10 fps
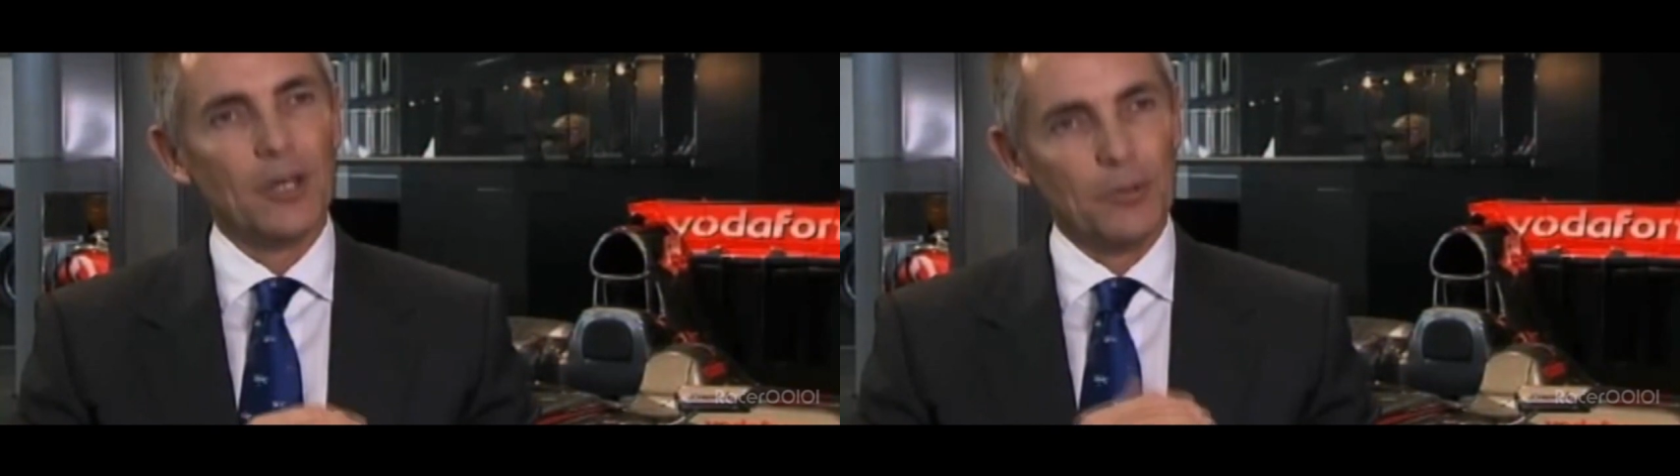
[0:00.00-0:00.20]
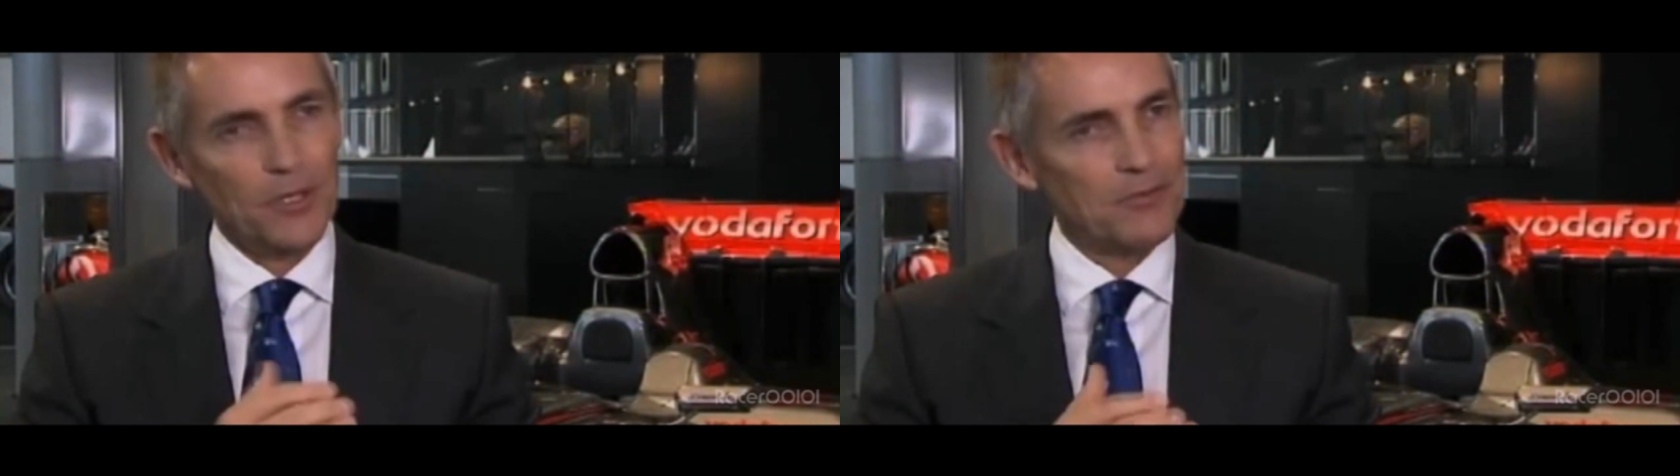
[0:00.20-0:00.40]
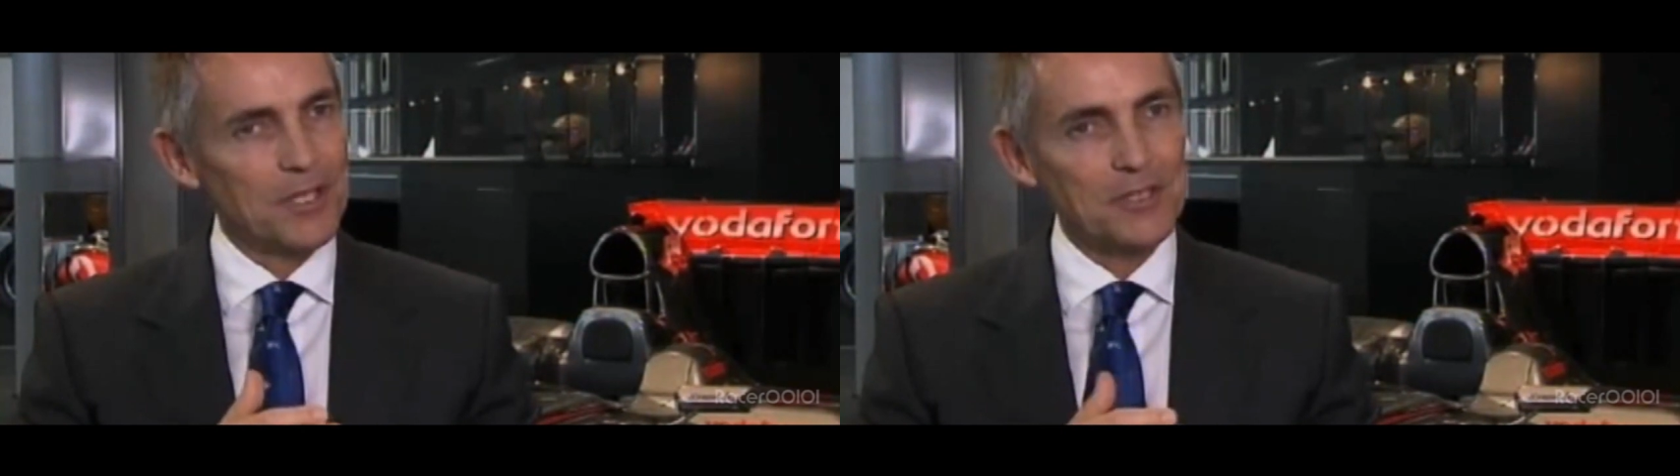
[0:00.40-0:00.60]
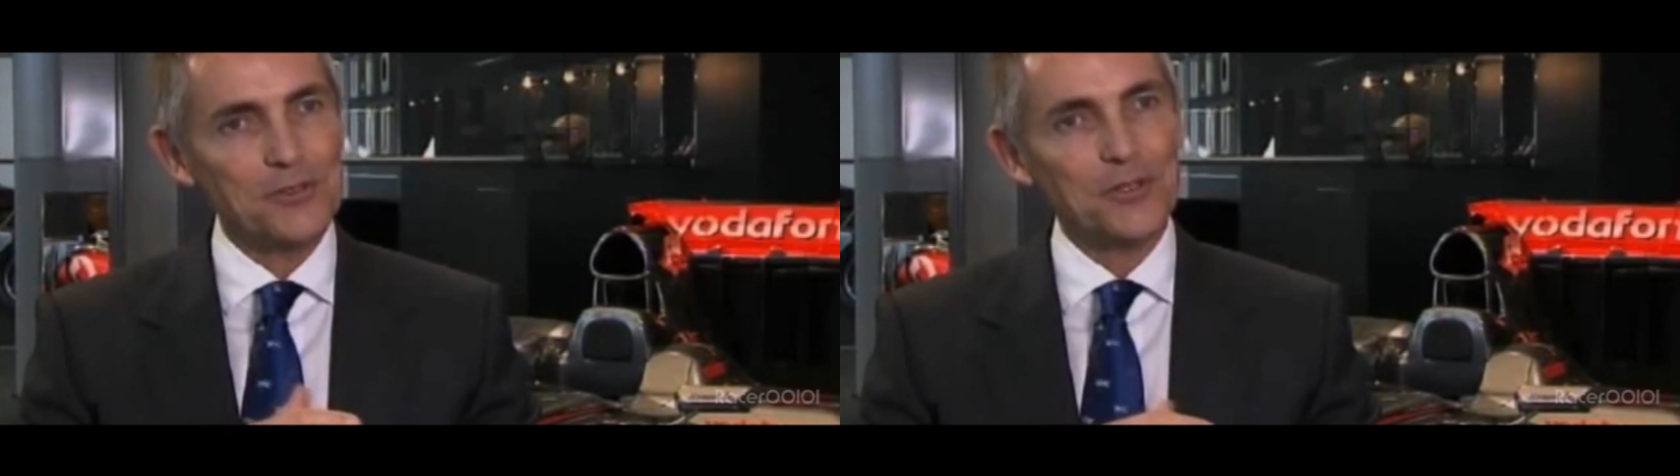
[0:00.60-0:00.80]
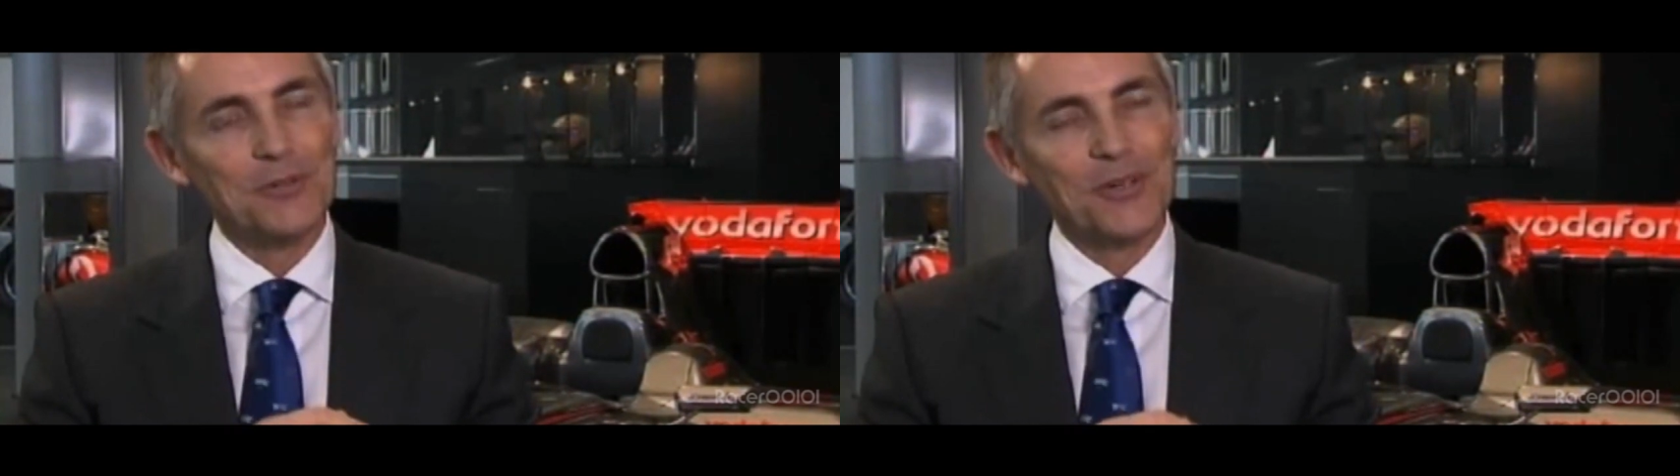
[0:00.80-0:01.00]
I believe they
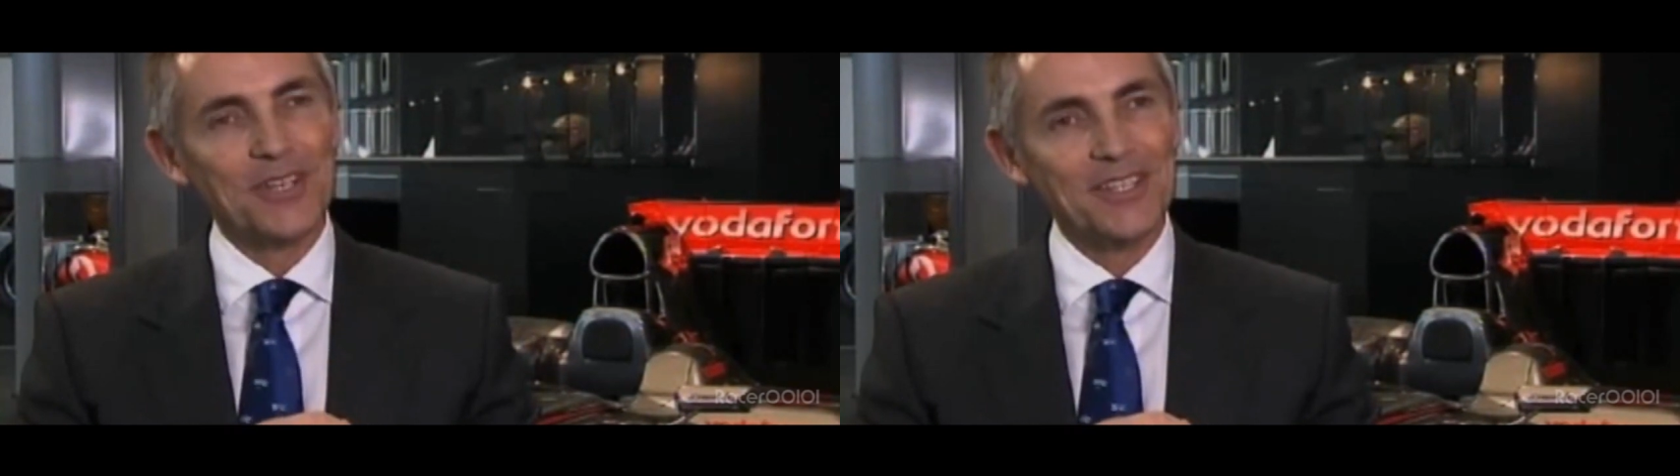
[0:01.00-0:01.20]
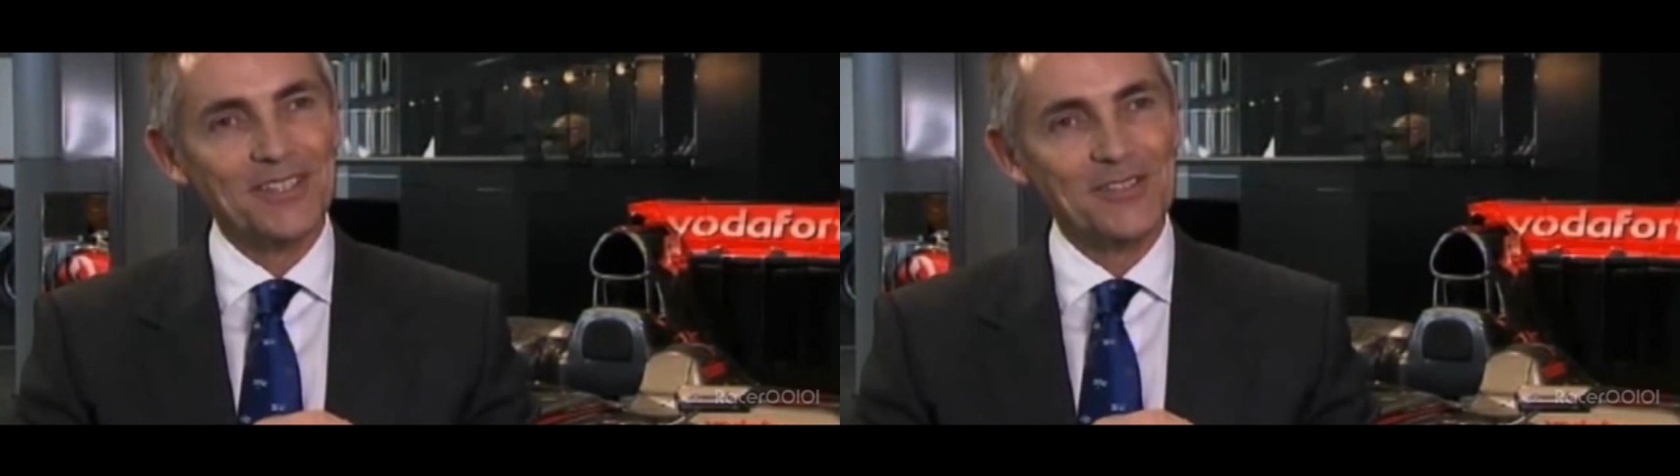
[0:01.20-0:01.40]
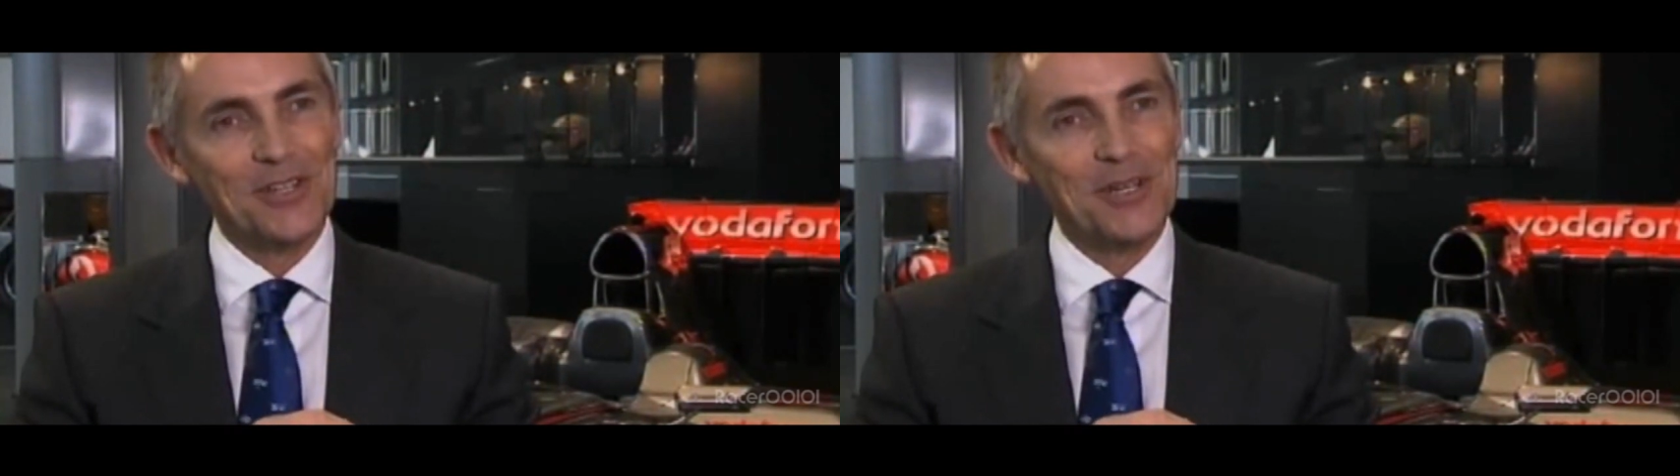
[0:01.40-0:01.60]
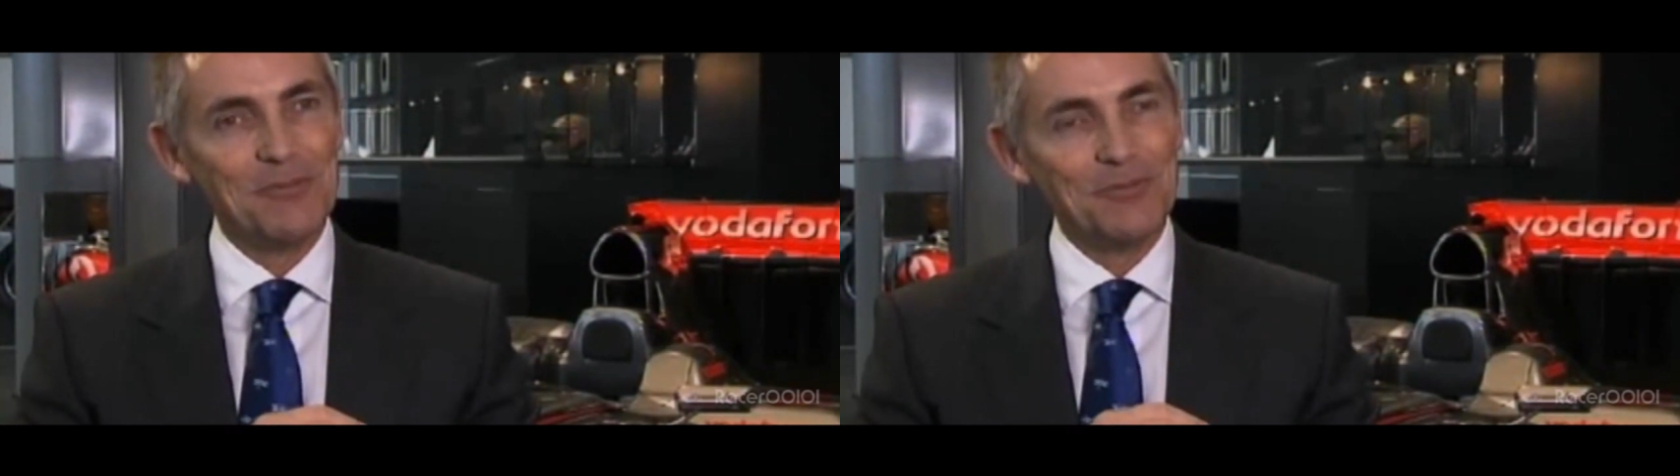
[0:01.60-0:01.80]
enjoy working in the team,